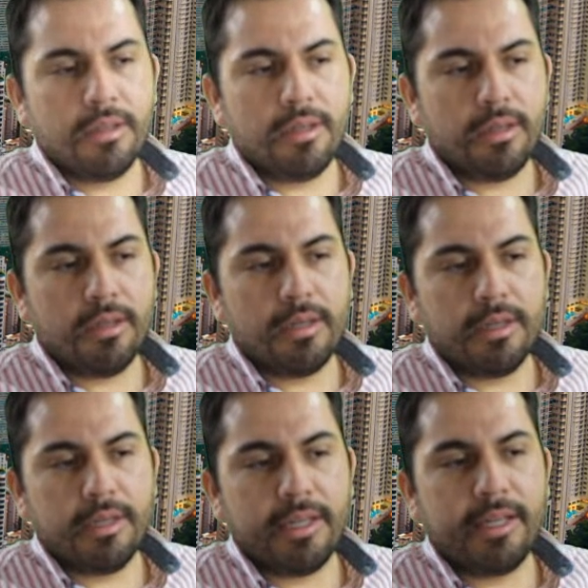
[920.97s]

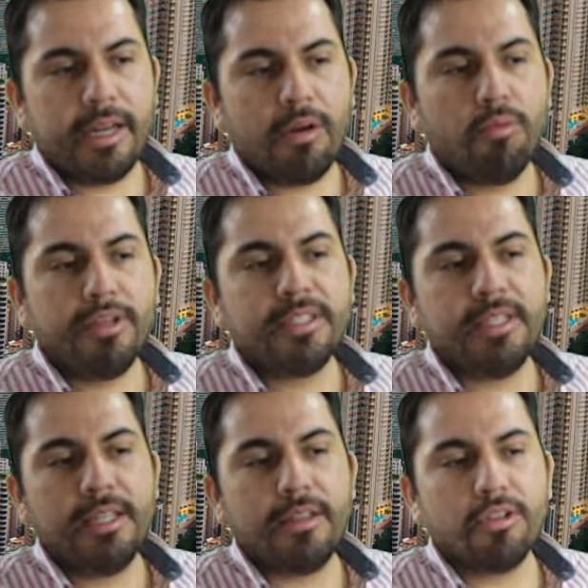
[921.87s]
And now we
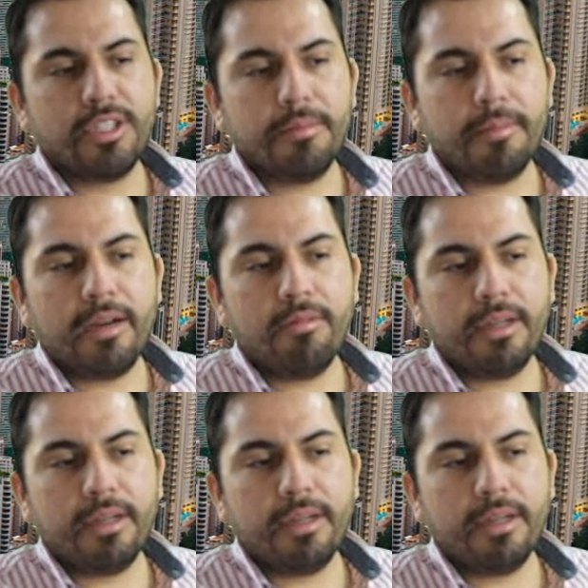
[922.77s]
see Deutsche Bank,